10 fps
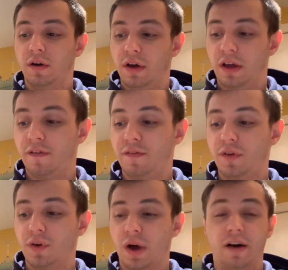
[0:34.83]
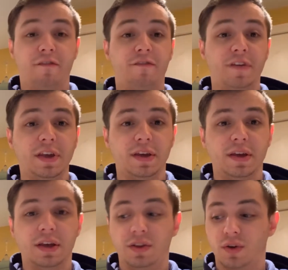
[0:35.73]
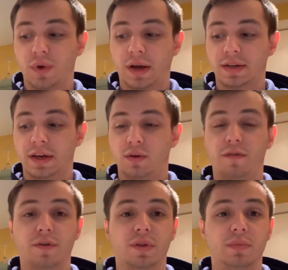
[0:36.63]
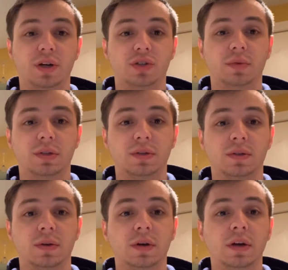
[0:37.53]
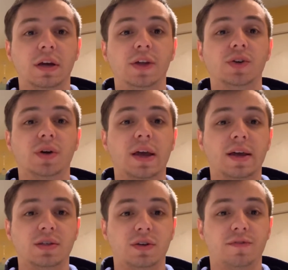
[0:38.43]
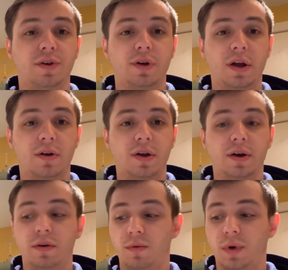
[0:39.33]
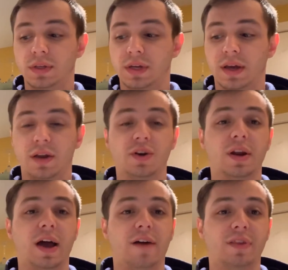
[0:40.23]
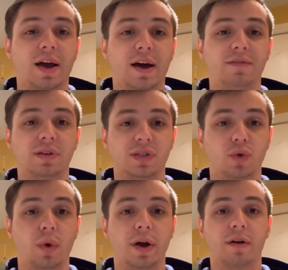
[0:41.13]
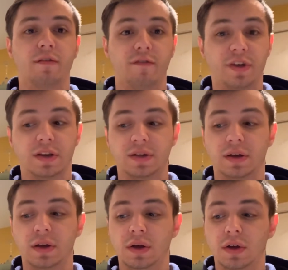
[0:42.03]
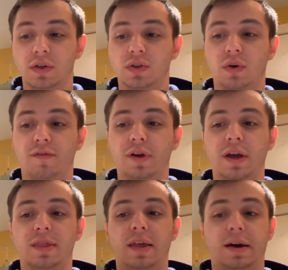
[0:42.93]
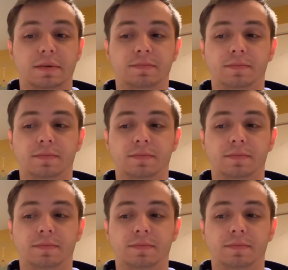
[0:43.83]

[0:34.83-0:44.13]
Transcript: If you have feet in your rectangle for the measurements, in your answer for your area, once again, you're going to have square feet. So don't forget that.